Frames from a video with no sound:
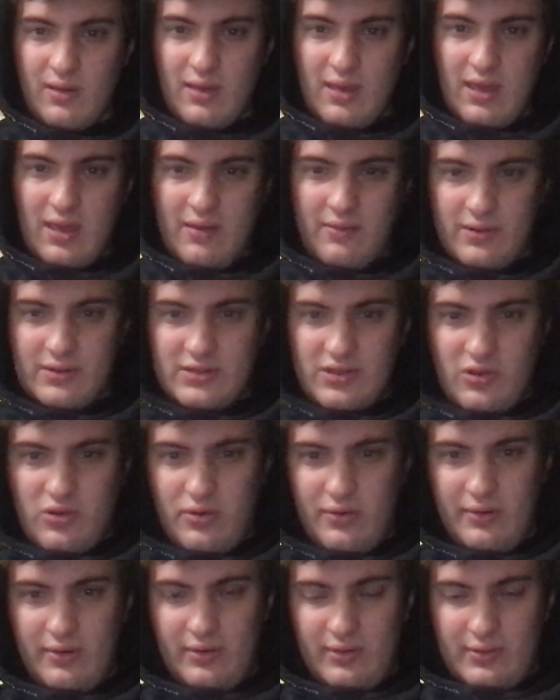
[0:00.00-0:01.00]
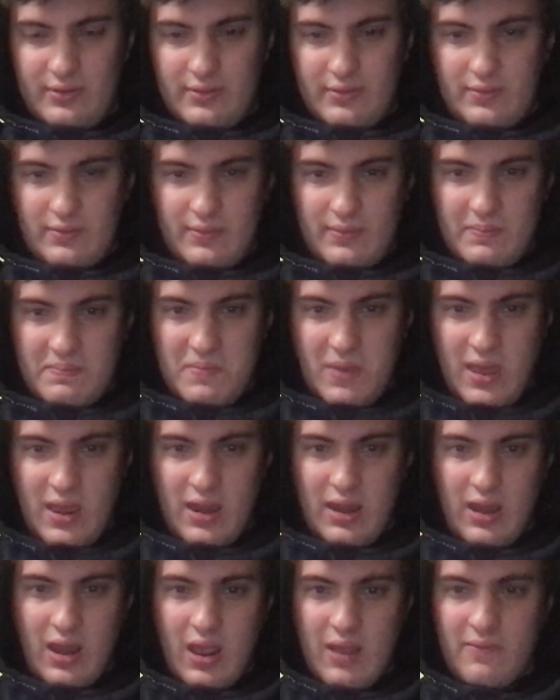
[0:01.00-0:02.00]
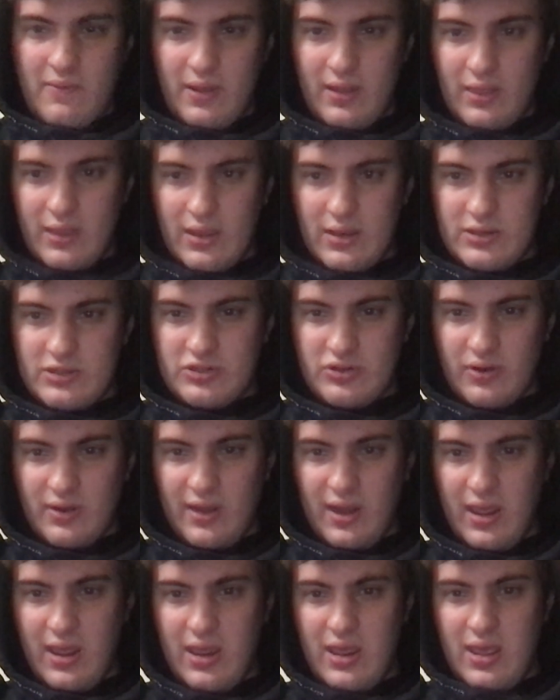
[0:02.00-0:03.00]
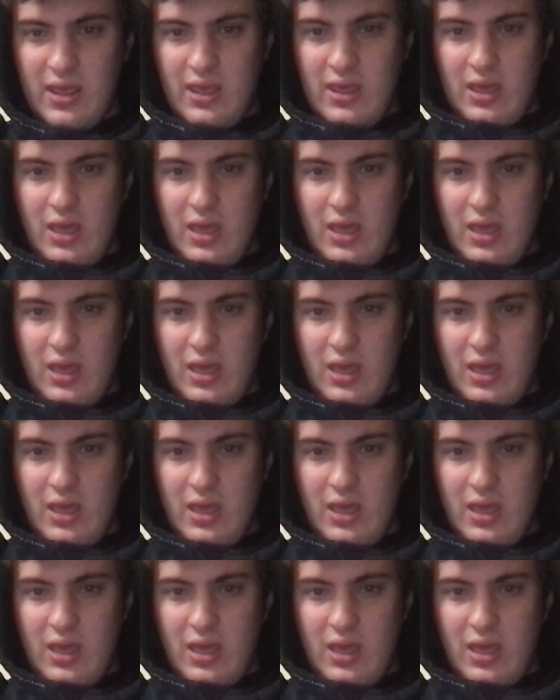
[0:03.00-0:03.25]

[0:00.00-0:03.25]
It was cool, and I really enjoyed it.